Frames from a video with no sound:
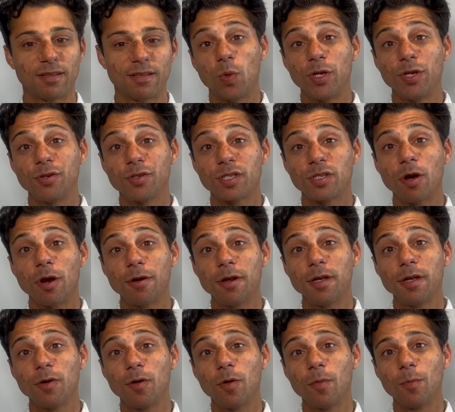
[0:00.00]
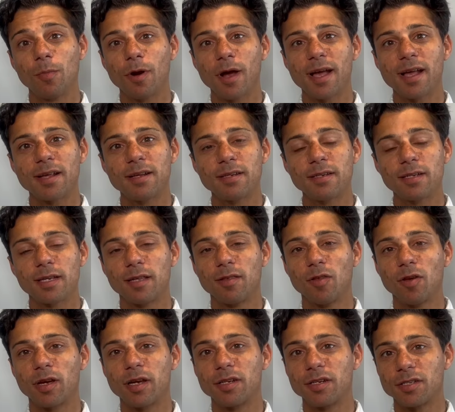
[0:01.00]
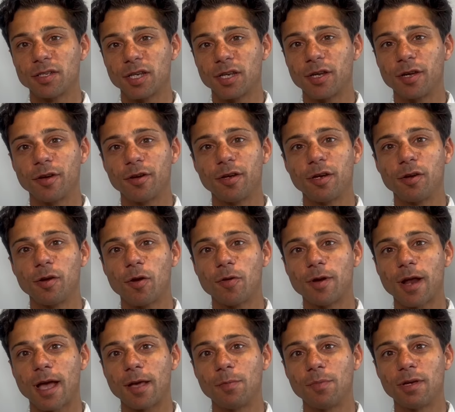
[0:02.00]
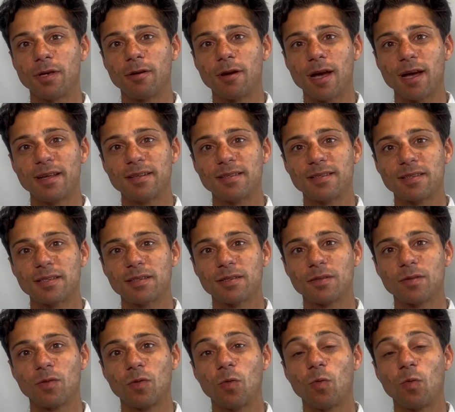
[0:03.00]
When you're starting your own brand and looking to secure your own IP rights,